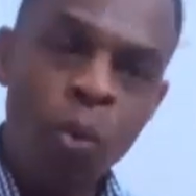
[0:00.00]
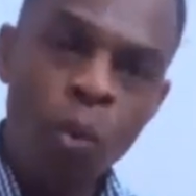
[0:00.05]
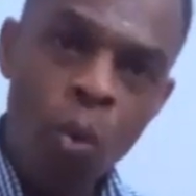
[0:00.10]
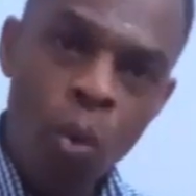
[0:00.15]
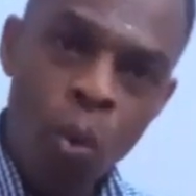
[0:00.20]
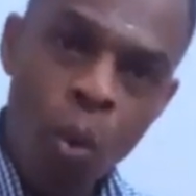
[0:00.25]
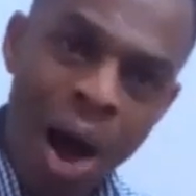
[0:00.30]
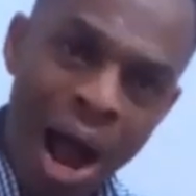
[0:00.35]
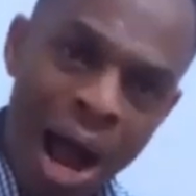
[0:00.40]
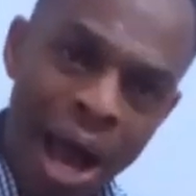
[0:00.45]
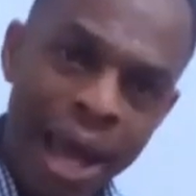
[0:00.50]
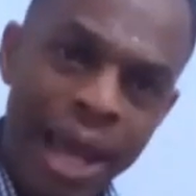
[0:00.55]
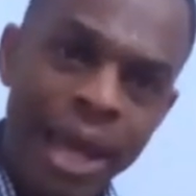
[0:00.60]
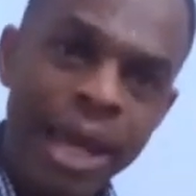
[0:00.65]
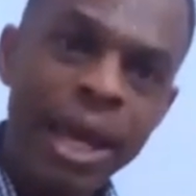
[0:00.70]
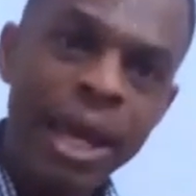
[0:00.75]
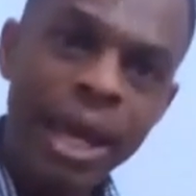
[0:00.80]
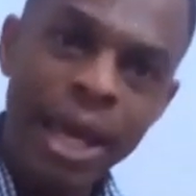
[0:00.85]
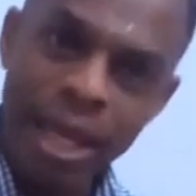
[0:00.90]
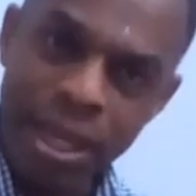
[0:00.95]
the
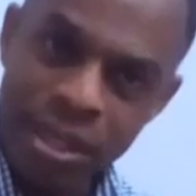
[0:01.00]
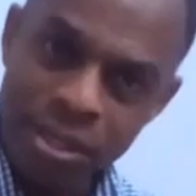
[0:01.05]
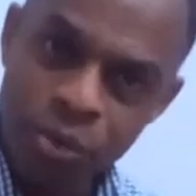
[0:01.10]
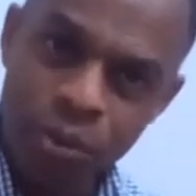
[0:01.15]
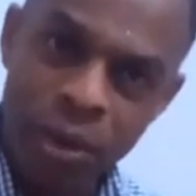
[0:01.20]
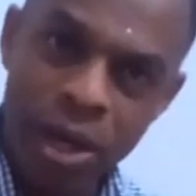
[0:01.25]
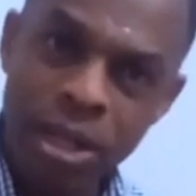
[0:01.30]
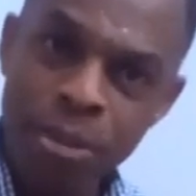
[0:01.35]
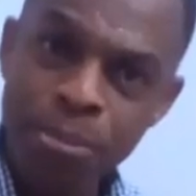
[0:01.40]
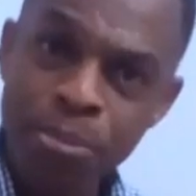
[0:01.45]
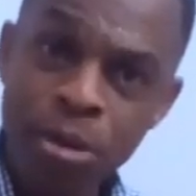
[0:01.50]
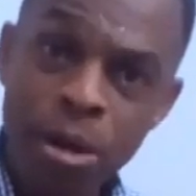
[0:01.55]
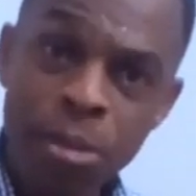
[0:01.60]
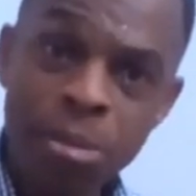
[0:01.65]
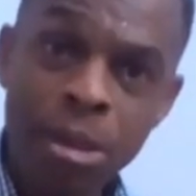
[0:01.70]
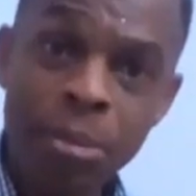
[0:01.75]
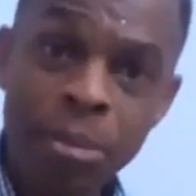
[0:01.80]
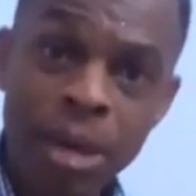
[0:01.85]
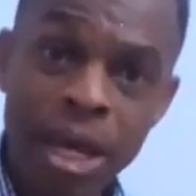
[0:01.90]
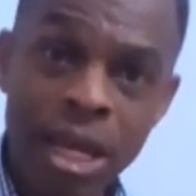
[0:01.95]
why is where the
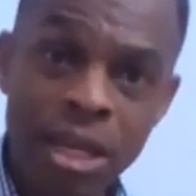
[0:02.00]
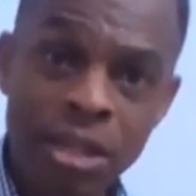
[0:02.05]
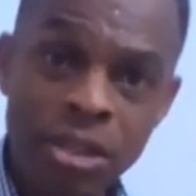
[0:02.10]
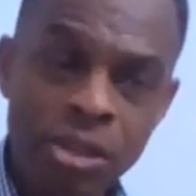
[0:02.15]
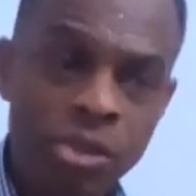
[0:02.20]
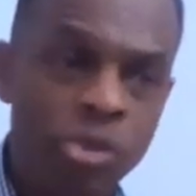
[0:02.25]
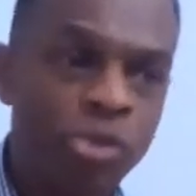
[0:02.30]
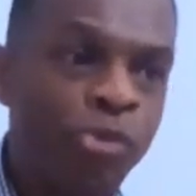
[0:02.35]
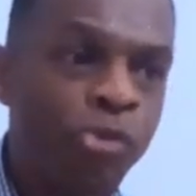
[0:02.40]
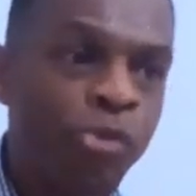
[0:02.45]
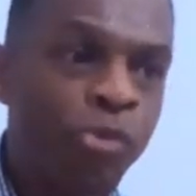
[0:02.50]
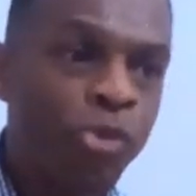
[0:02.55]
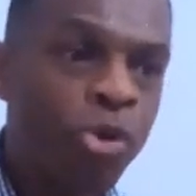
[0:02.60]
problem is.